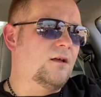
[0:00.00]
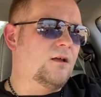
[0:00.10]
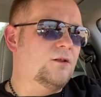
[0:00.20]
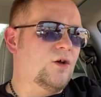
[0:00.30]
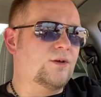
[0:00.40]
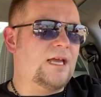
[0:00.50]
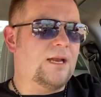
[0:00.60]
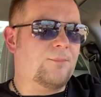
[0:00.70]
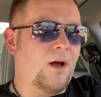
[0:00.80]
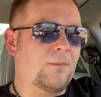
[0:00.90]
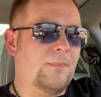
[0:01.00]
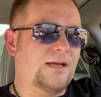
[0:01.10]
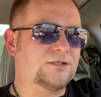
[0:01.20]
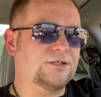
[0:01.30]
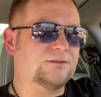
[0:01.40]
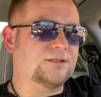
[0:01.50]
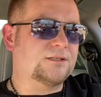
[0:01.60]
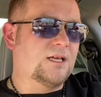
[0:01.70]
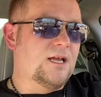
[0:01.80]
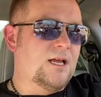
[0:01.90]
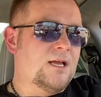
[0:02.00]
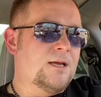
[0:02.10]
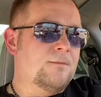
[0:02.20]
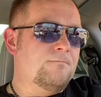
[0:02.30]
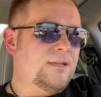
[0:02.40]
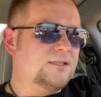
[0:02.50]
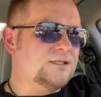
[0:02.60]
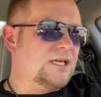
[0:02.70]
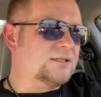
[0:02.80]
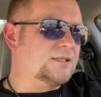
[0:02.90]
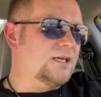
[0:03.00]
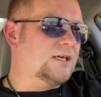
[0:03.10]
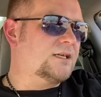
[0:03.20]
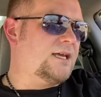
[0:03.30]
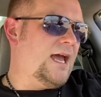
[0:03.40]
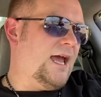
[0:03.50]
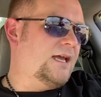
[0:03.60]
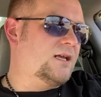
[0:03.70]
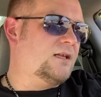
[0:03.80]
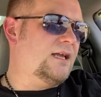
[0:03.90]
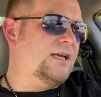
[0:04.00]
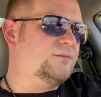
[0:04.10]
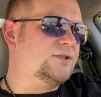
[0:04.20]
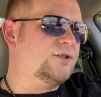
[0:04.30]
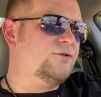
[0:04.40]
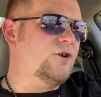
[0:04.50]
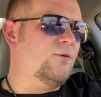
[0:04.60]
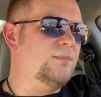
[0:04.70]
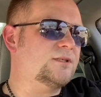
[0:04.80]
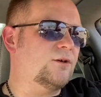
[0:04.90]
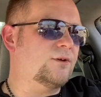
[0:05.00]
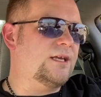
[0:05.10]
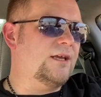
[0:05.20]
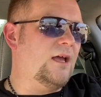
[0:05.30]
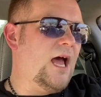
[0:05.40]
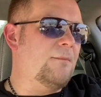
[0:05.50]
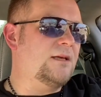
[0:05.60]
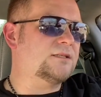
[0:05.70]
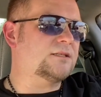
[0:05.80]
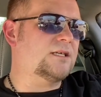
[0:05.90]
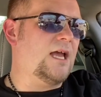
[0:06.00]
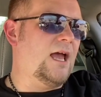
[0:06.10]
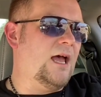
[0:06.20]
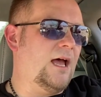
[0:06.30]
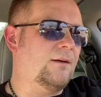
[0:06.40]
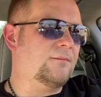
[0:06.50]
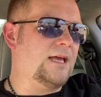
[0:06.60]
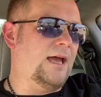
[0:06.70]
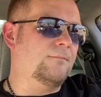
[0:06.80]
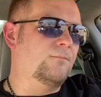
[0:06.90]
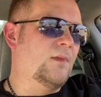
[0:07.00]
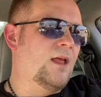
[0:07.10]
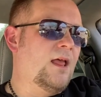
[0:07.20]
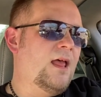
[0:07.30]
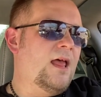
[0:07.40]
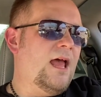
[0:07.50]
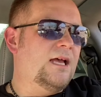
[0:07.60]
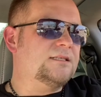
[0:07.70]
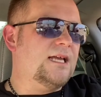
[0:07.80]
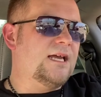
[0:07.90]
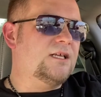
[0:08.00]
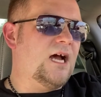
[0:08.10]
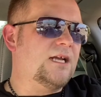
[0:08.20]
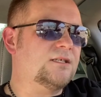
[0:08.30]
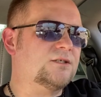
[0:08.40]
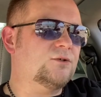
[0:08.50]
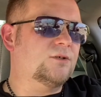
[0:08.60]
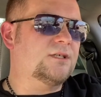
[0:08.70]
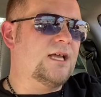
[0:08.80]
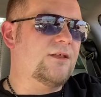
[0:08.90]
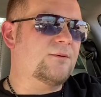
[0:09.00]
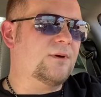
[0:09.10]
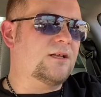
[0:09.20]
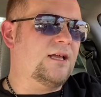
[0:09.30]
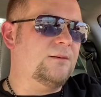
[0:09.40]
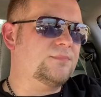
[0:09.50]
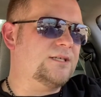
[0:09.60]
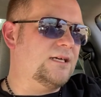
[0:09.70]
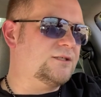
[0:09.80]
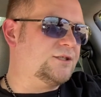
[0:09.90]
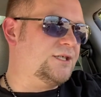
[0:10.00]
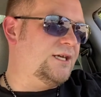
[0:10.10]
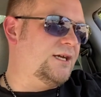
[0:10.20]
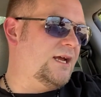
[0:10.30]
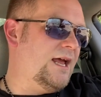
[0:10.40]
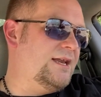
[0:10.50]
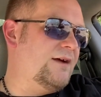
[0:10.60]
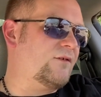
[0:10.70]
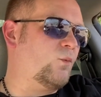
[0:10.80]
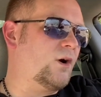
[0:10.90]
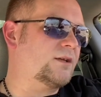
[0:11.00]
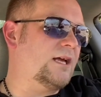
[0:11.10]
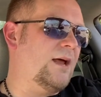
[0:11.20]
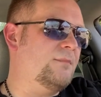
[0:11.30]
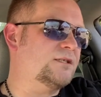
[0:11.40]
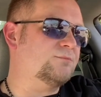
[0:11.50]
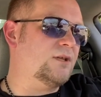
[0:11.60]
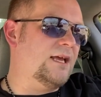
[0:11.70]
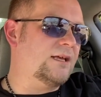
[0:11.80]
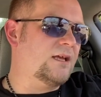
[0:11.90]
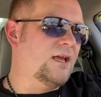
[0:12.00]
located in Palmer, Massachusetts. Miss Jessica K. claims to know Miss K., as they had gone to school together, but claims that she had never worked on Miss Blank.